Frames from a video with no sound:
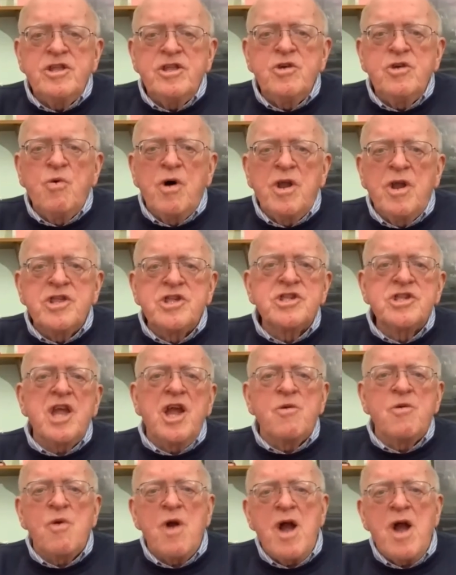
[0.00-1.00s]
you want to stay
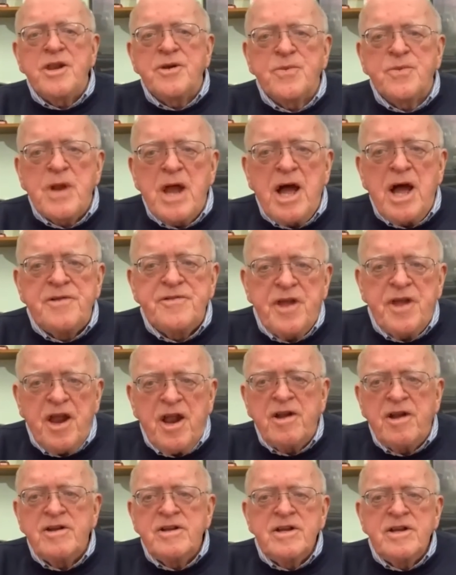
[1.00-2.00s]
right around
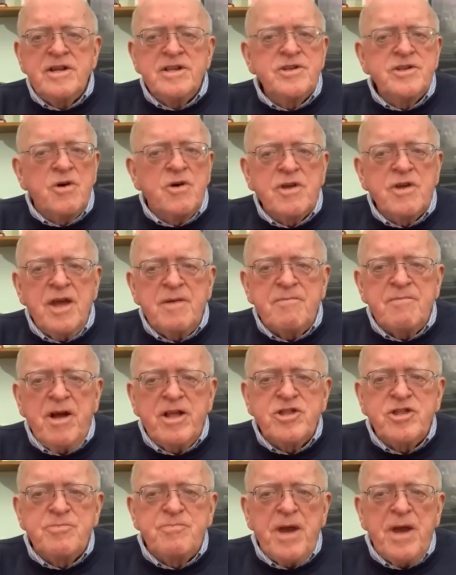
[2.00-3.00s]
there. Don't get
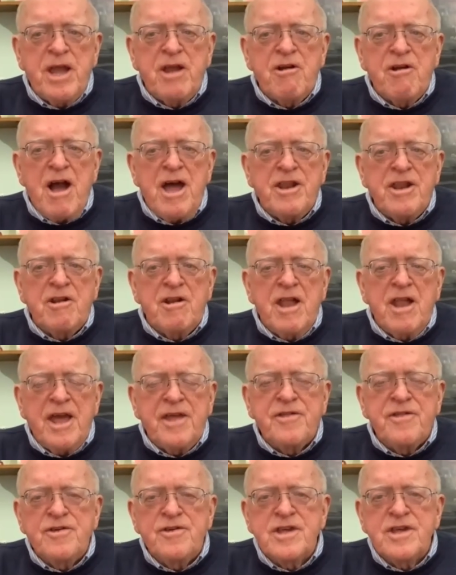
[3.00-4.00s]
much bigger. I don't like those